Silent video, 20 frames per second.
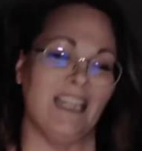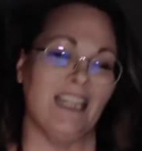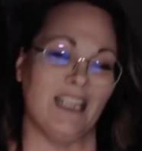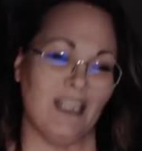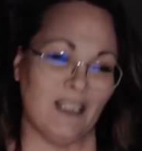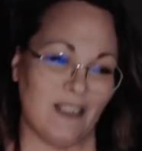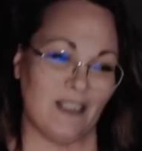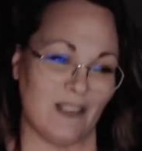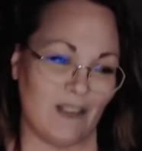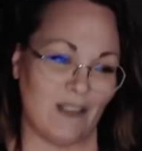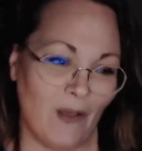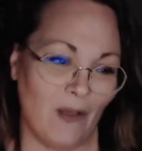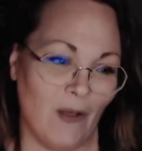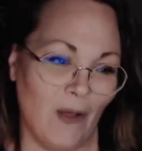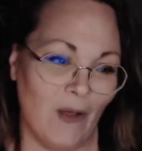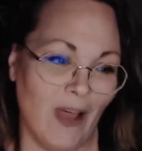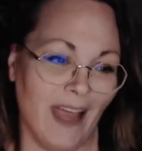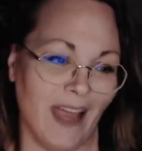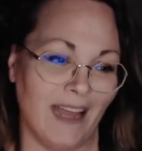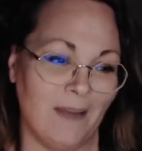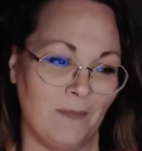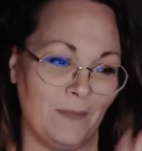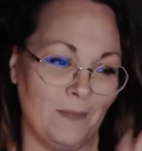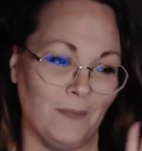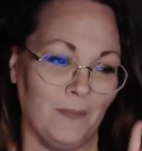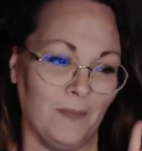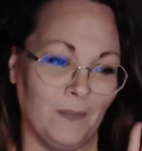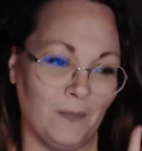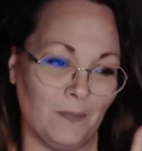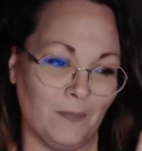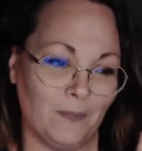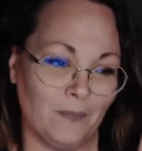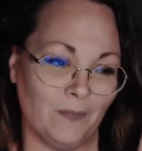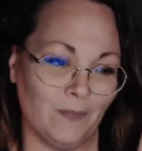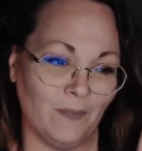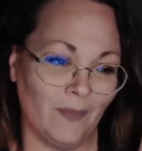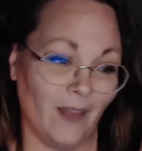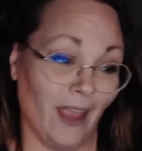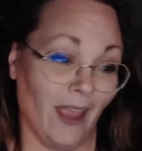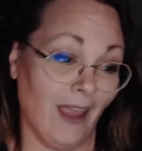So I
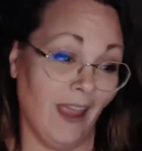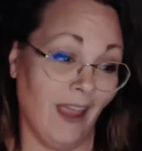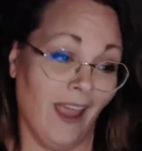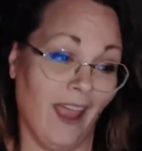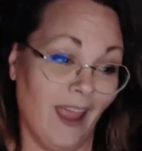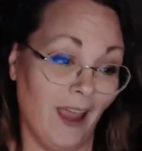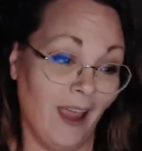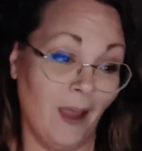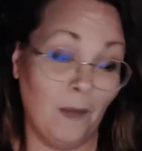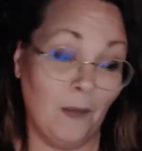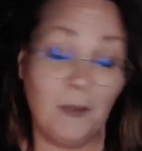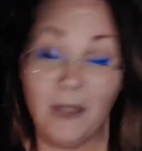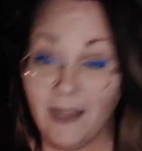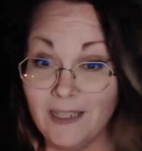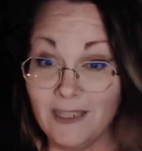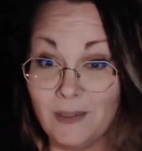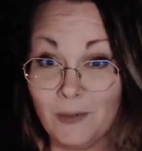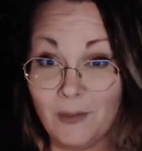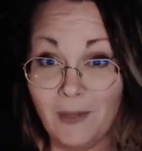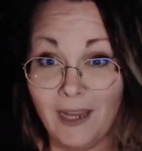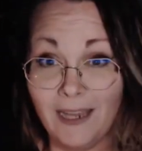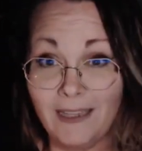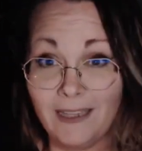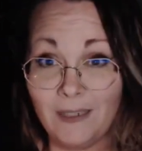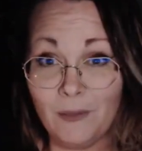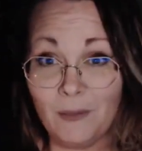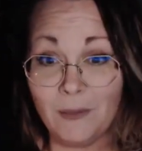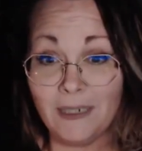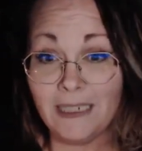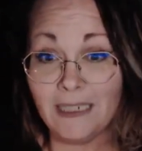hope you guys are okay that it went an